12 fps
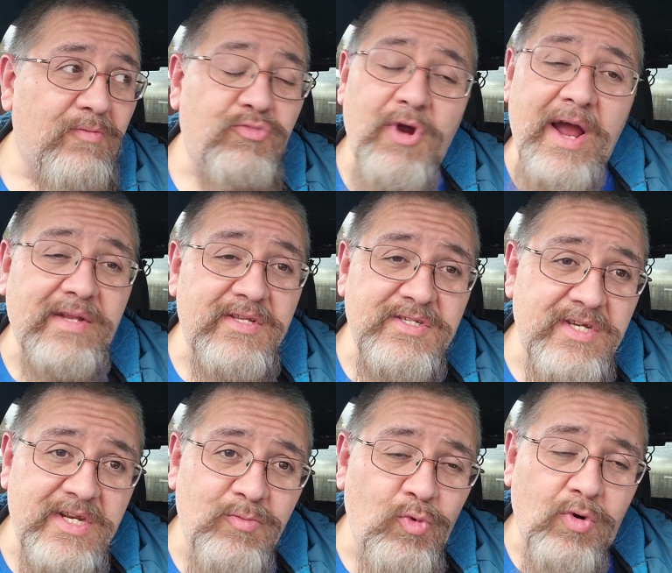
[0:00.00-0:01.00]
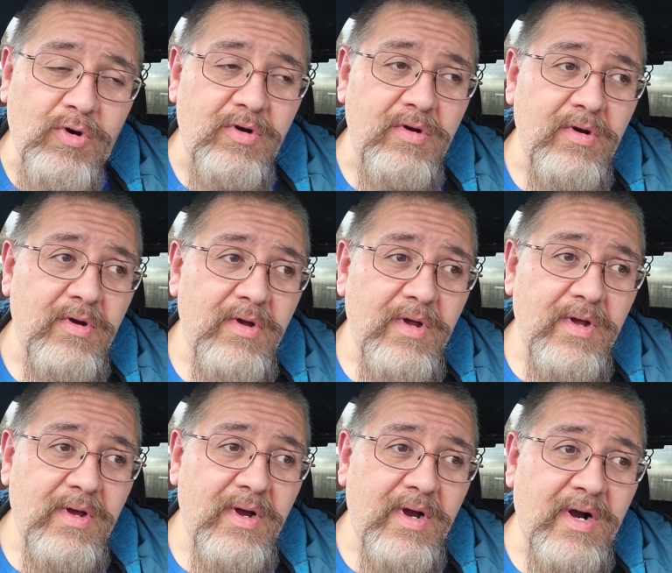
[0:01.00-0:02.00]
practice anymore,
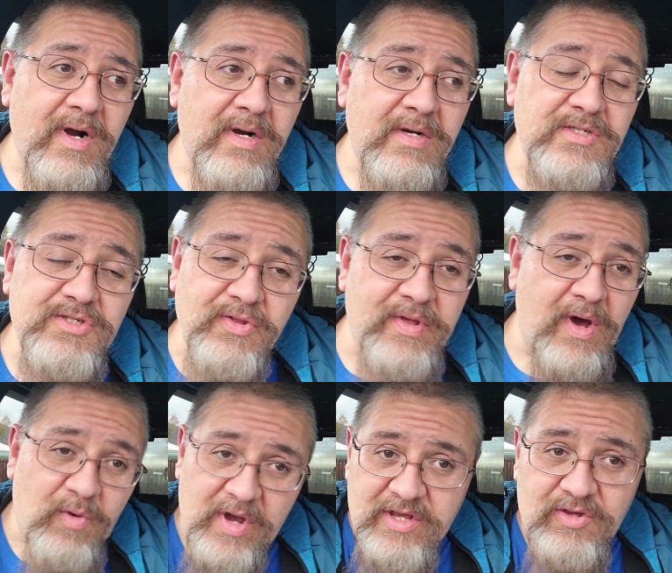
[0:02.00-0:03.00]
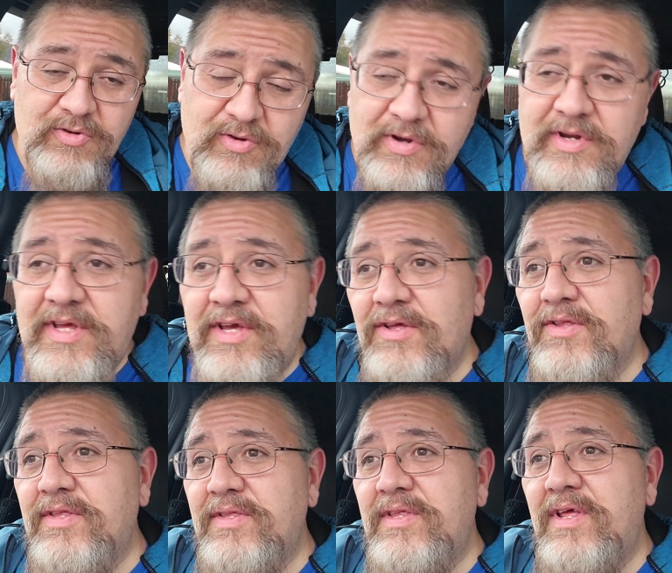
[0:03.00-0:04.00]
uh, so that way he could heal.
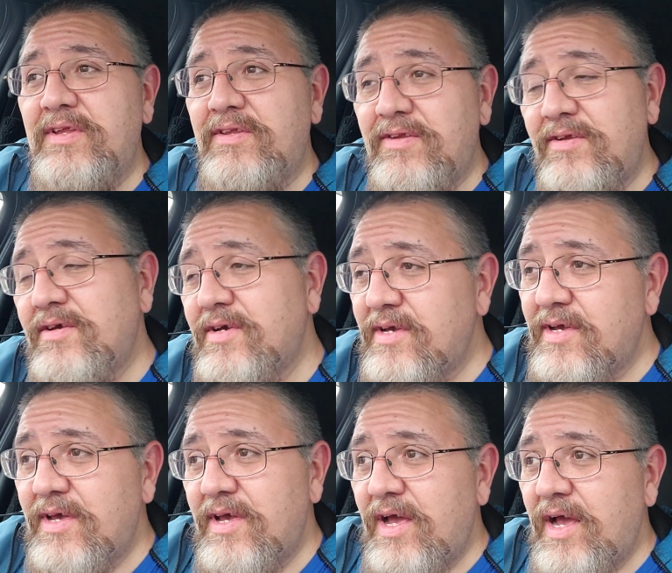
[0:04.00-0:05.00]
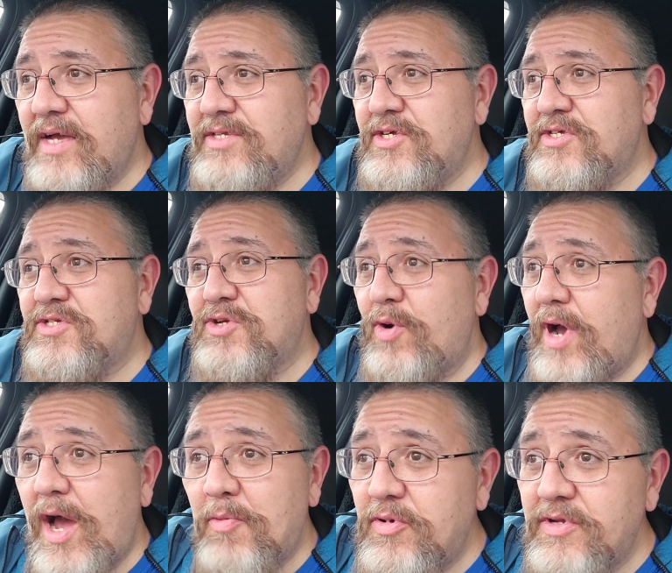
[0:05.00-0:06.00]
And then it just so
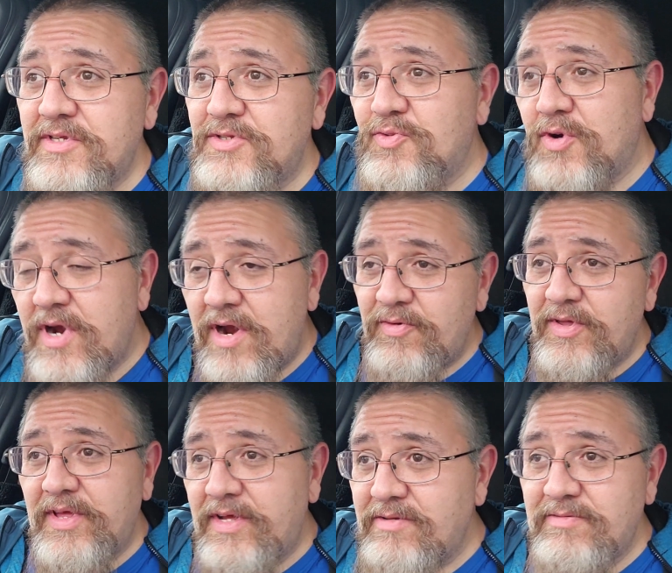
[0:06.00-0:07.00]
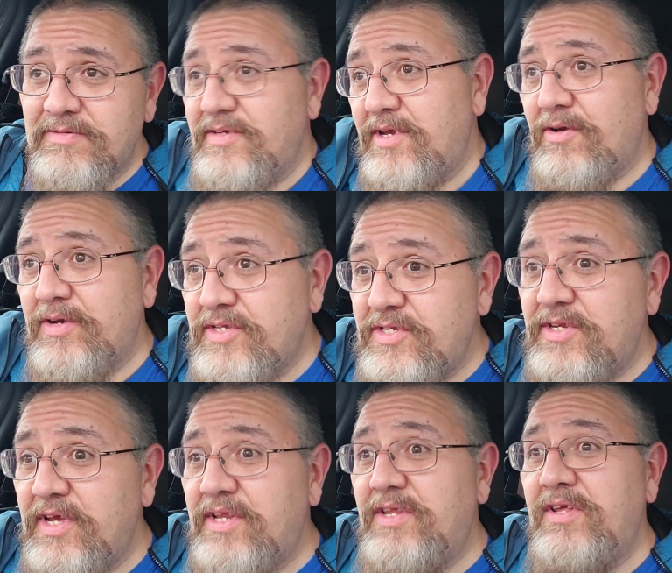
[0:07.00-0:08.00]
happens where everything you know he
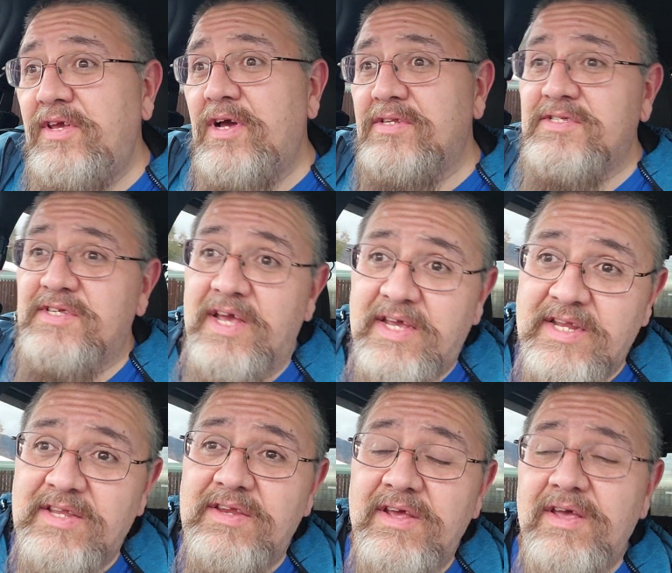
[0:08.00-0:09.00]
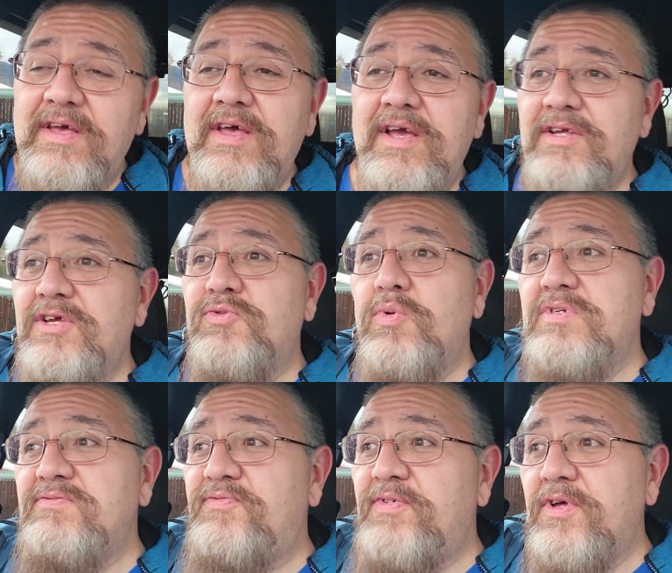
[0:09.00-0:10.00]
he, he got sick and just
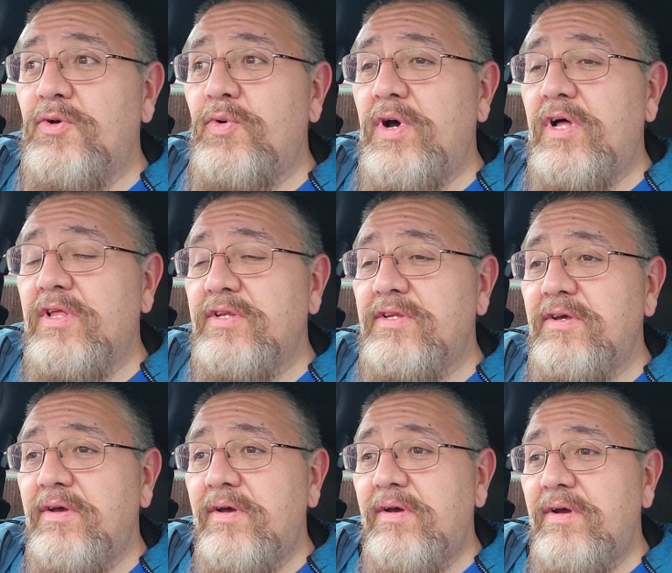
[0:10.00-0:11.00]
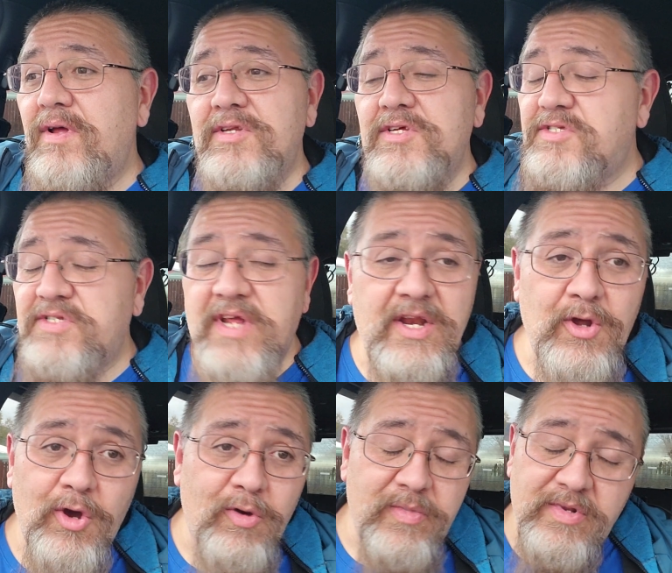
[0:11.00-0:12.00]
wasn't feeling well and just stayed
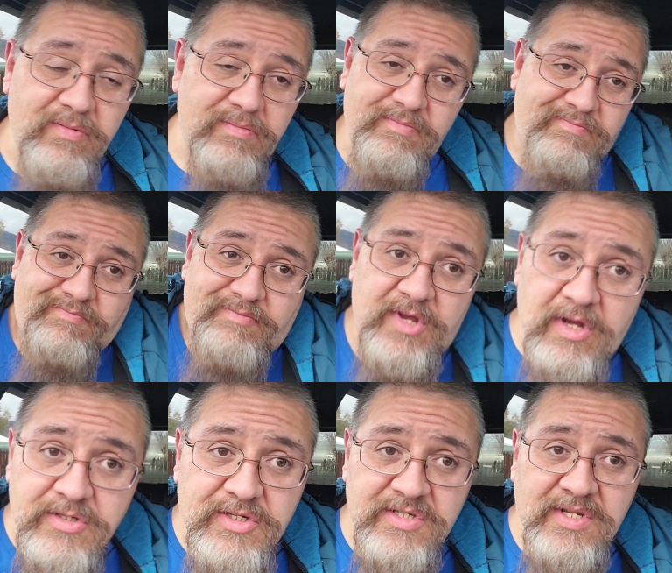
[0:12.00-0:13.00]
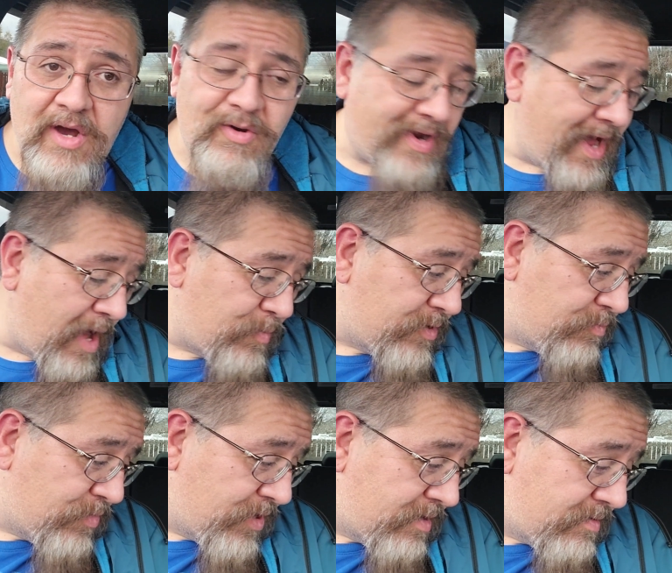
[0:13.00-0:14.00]
home and you know just how it
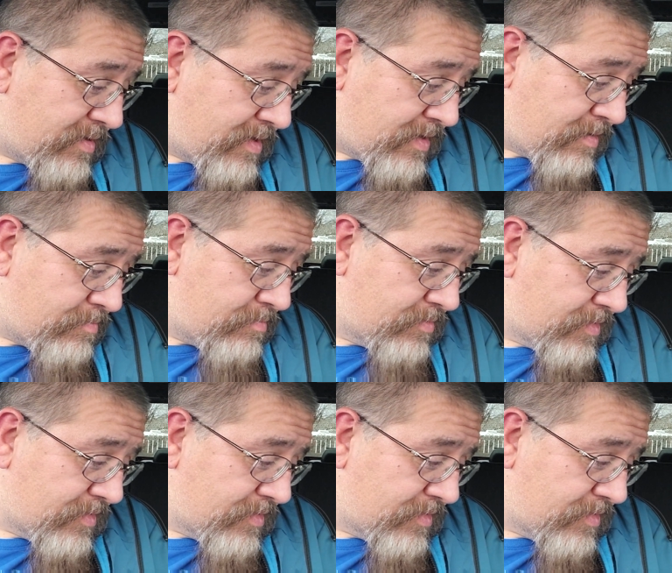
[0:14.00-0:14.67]
happened but um,